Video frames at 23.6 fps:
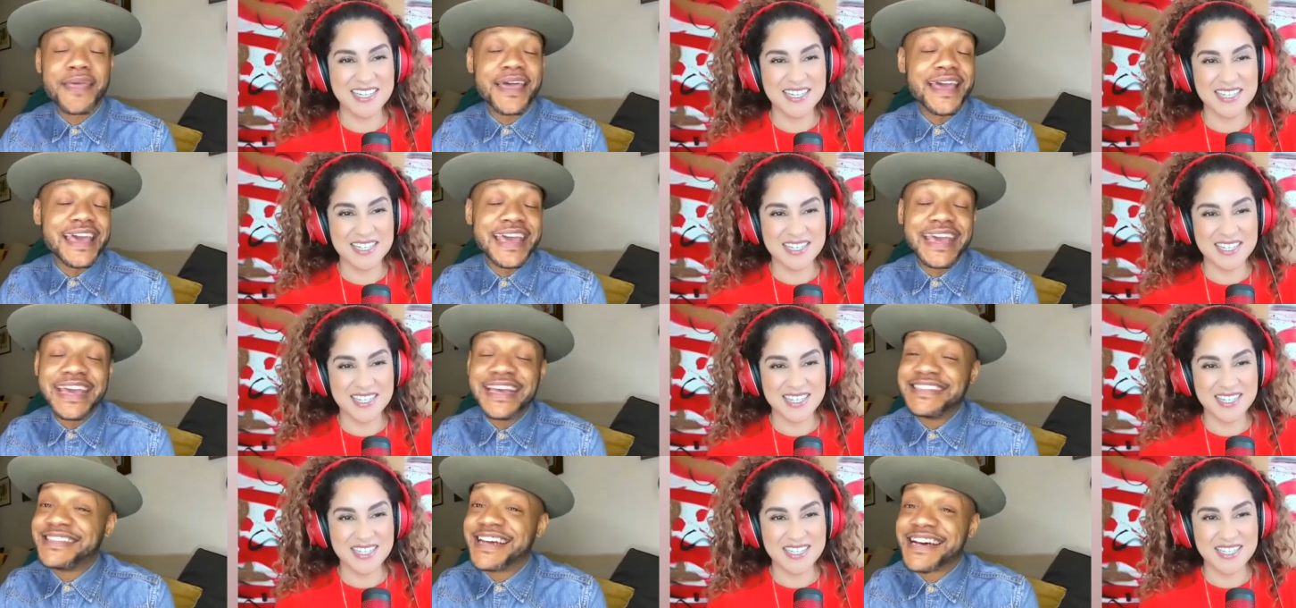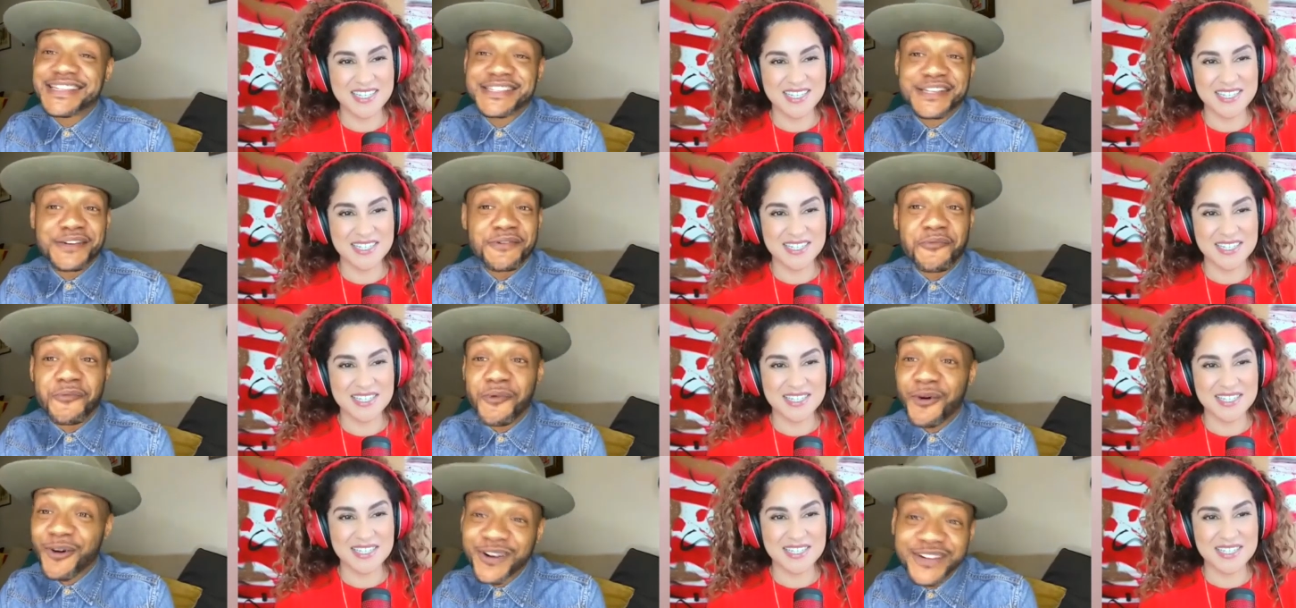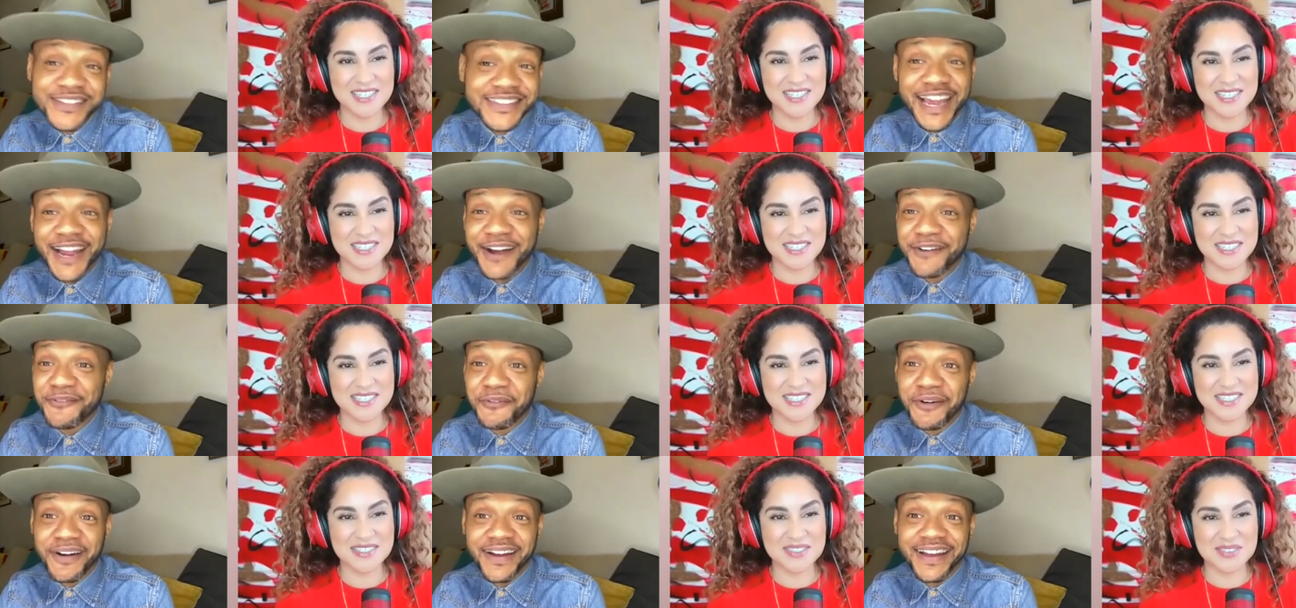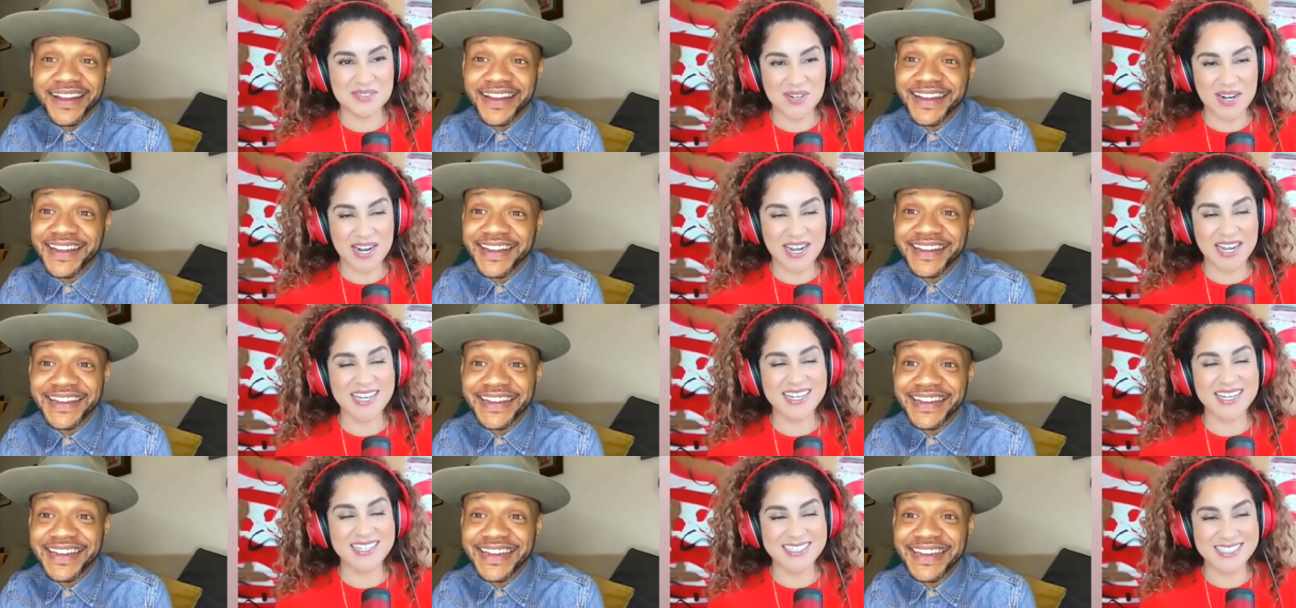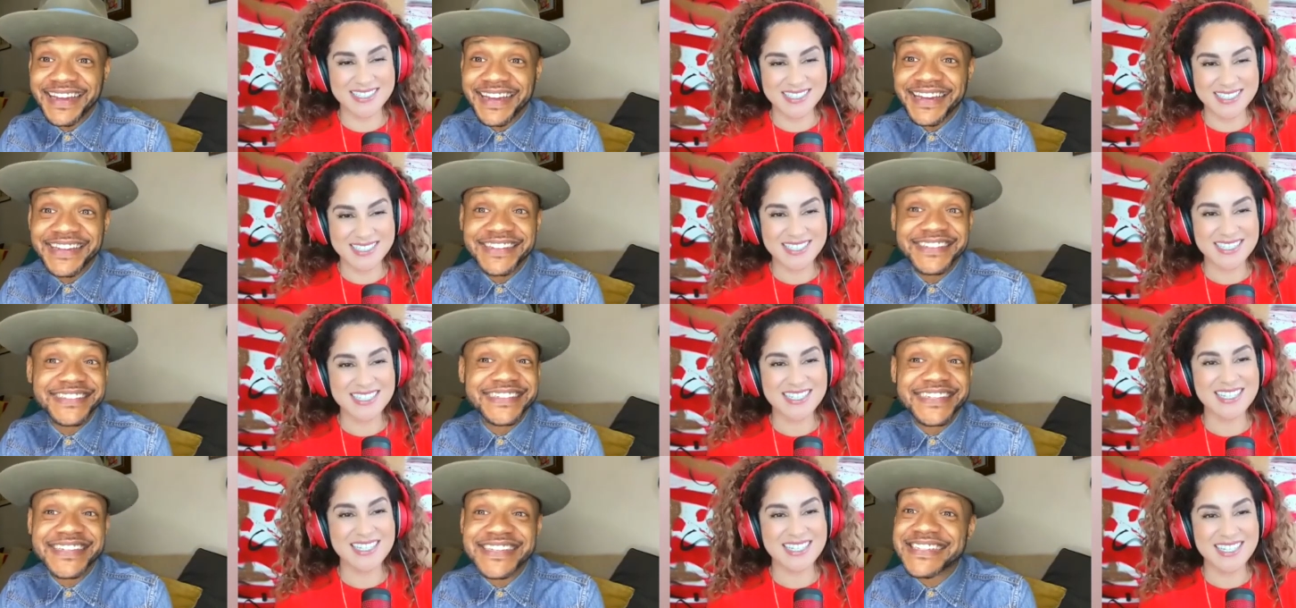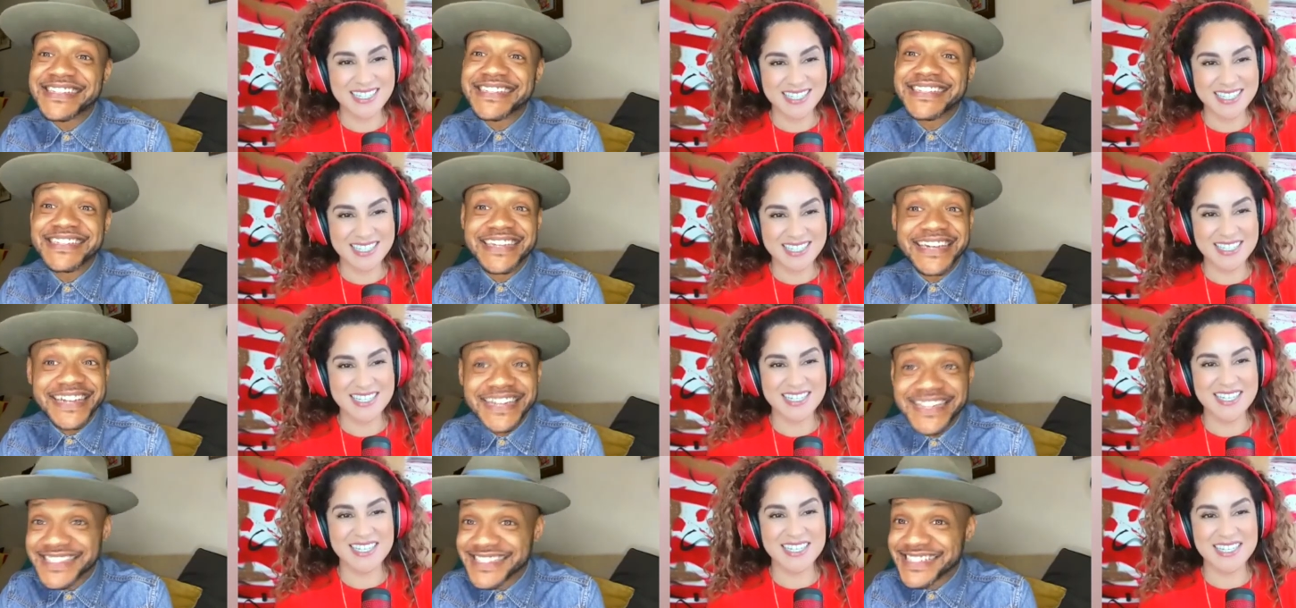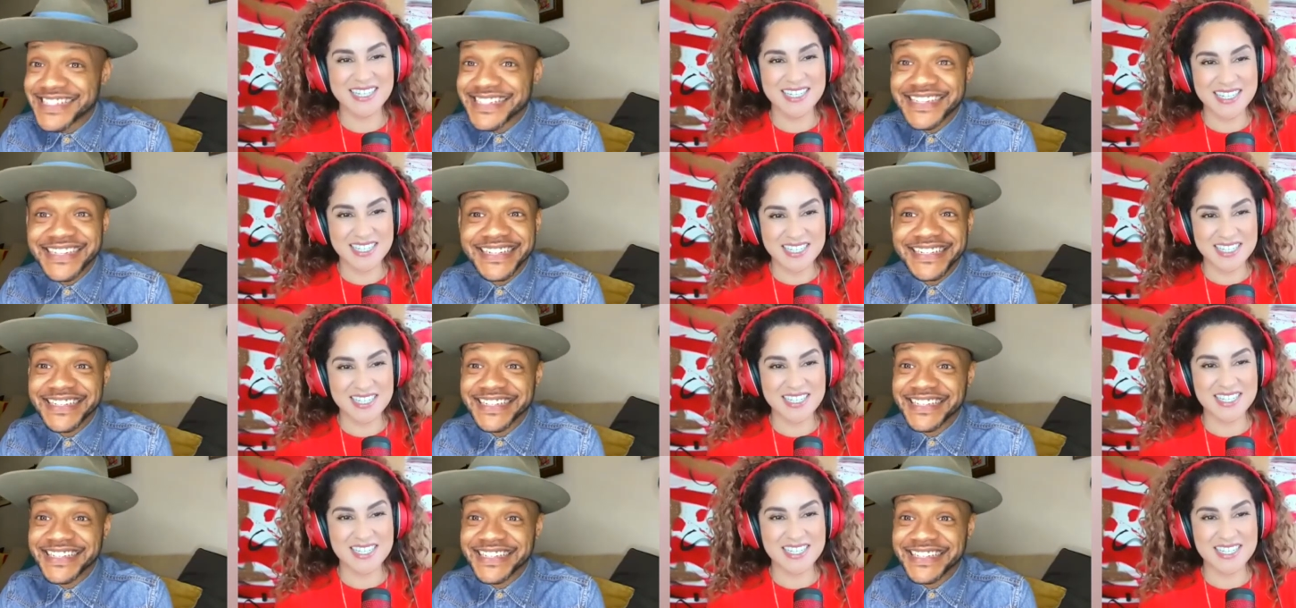Speaker 1: it doesn't work that way. Right. It just doesn't.